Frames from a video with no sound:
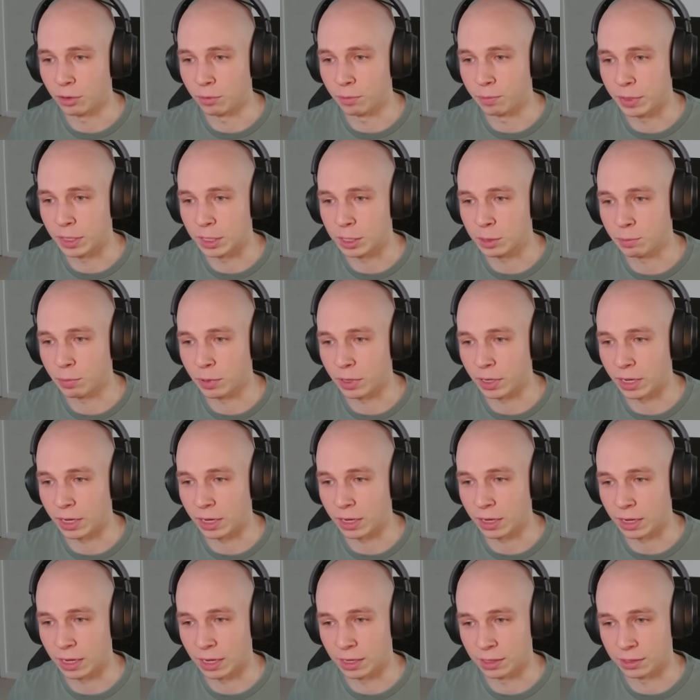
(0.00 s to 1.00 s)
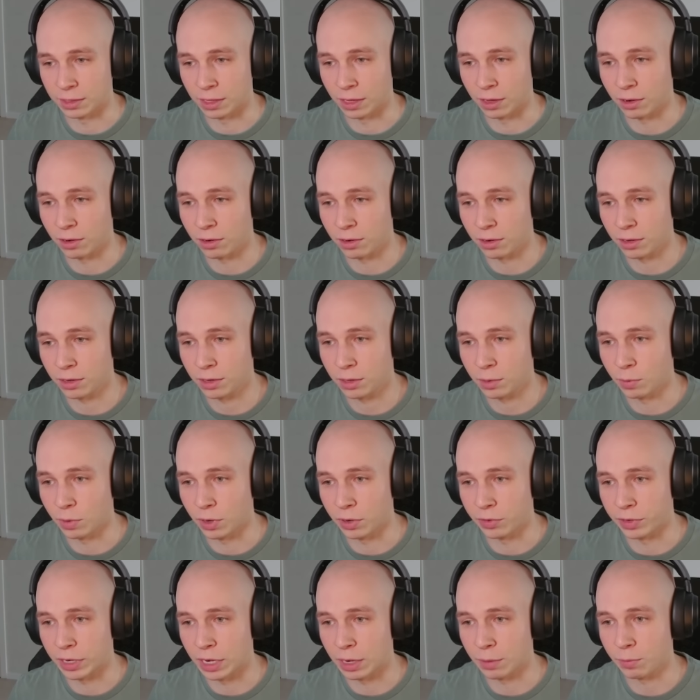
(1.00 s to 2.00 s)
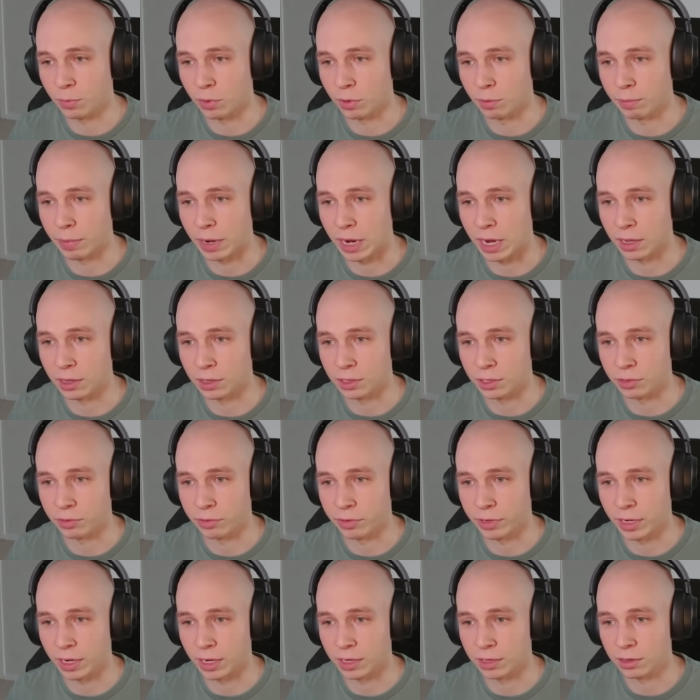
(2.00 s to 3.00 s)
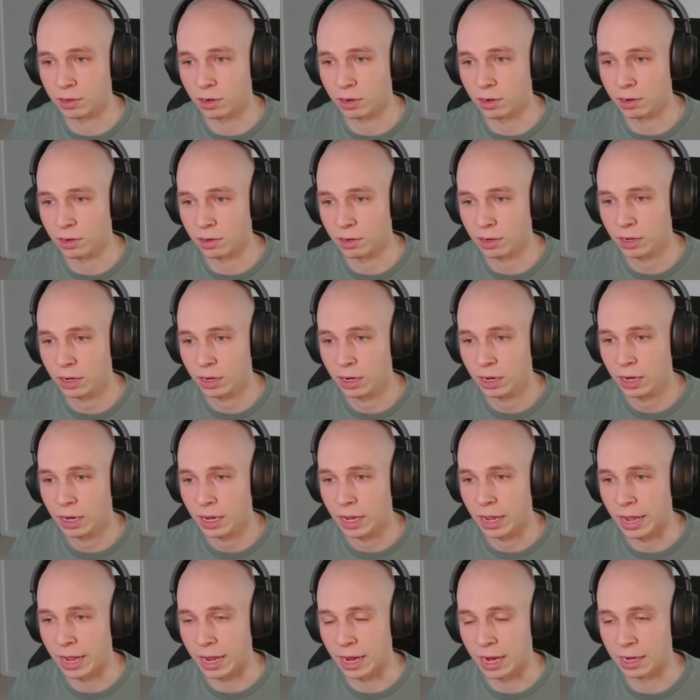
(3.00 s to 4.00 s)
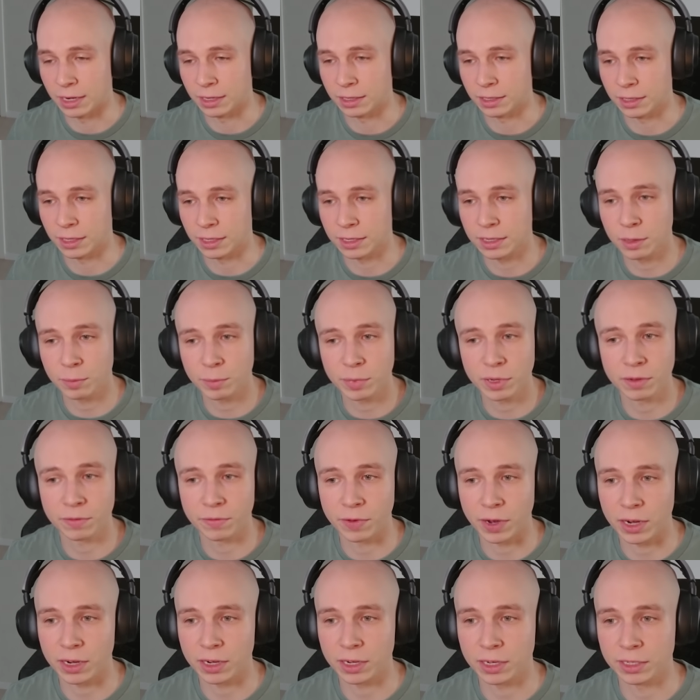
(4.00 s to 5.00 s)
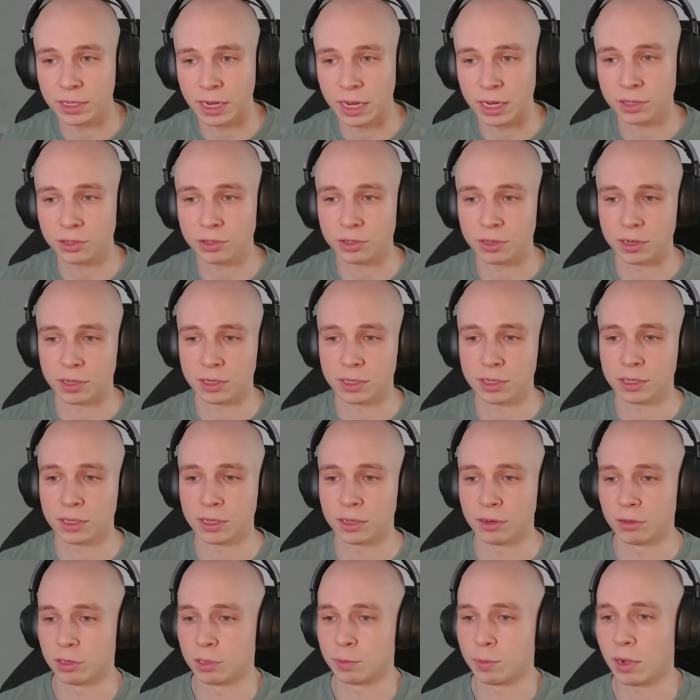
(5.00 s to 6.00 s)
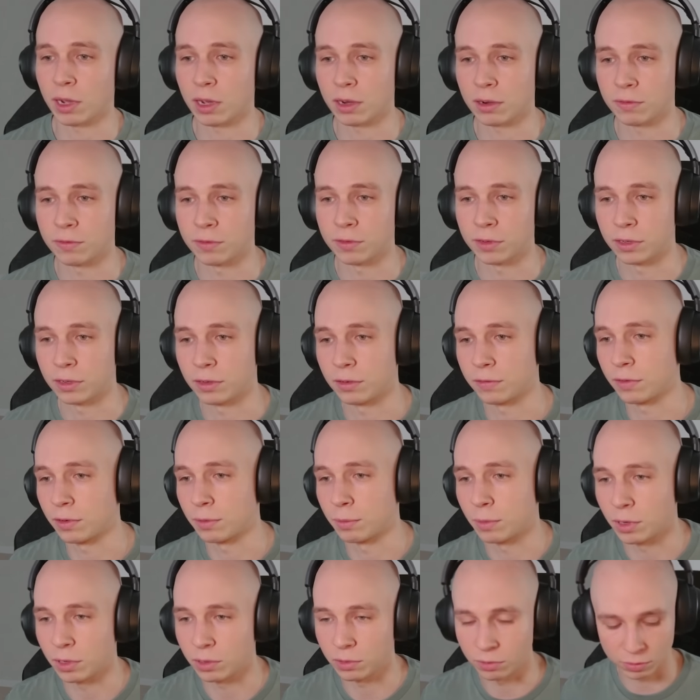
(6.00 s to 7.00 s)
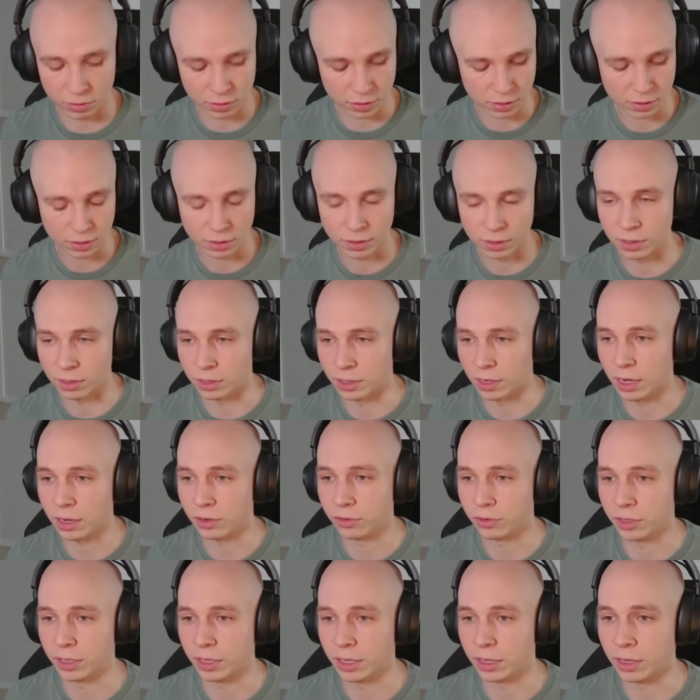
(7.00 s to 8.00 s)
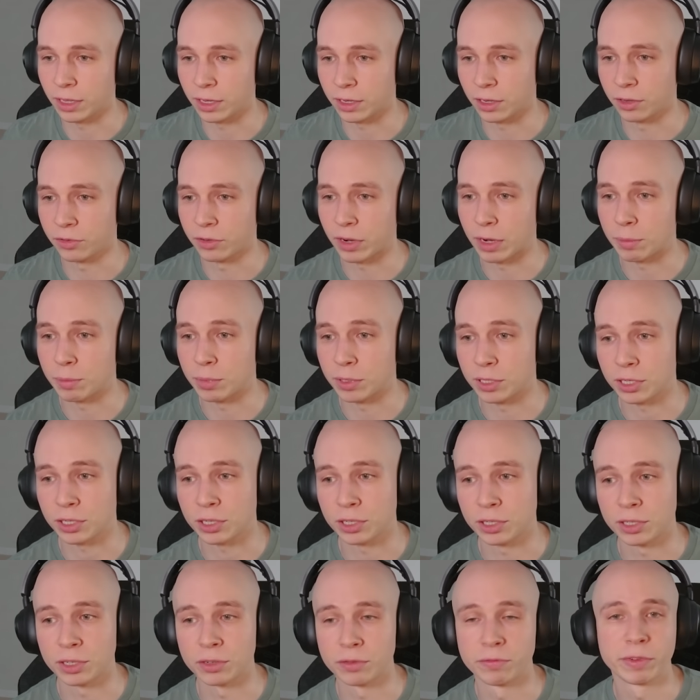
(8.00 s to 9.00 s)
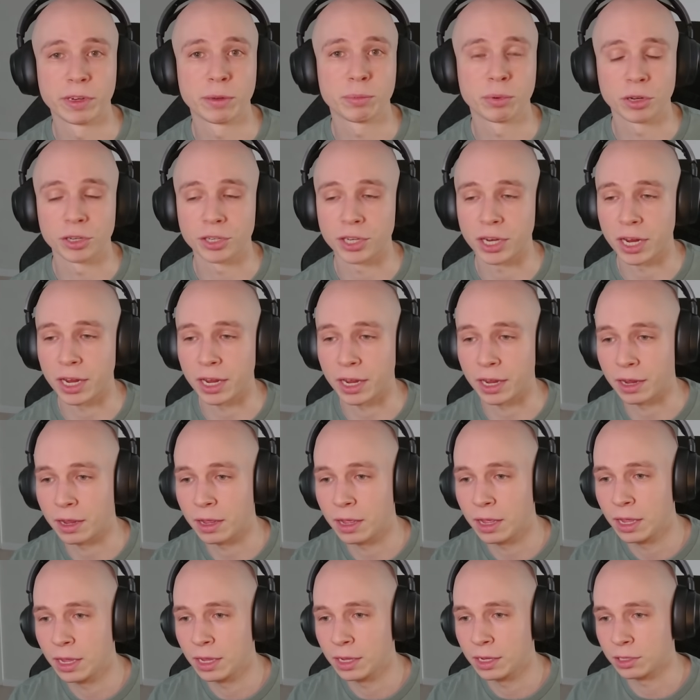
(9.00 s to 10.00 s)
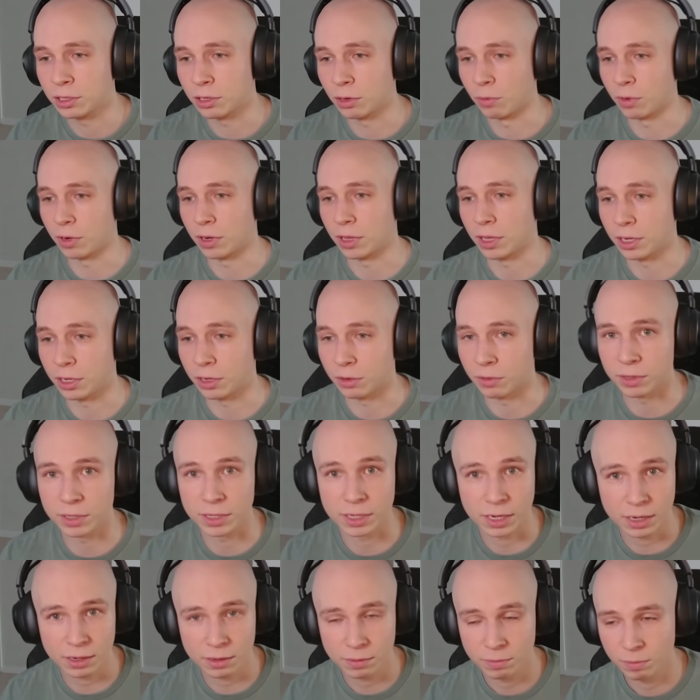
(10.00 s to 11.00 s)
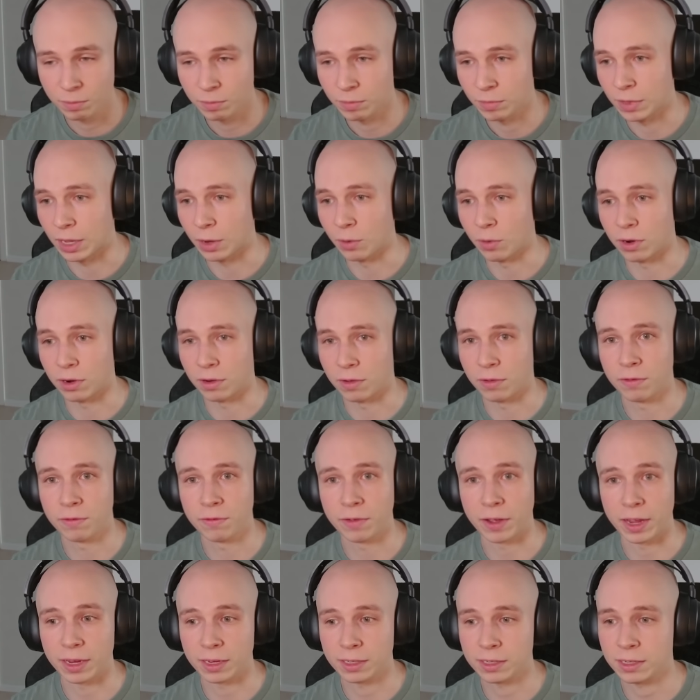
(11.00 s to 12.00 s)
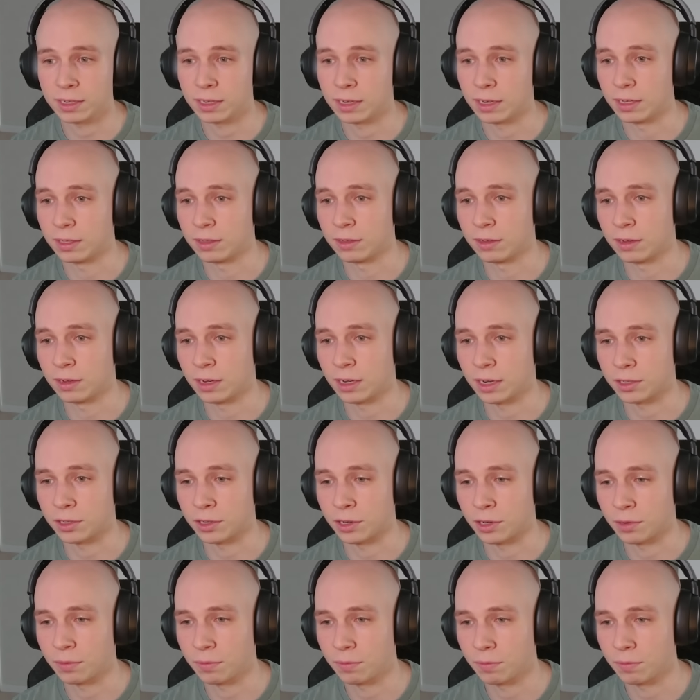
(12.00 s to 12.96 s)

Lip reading: be splitting as they are, 1 ramp, 1 palace, 3 guys con. And this can be a very dangerous spot for Mongols. They're not really in a great position to repush A. So what do they do instead? They want to fight into connector.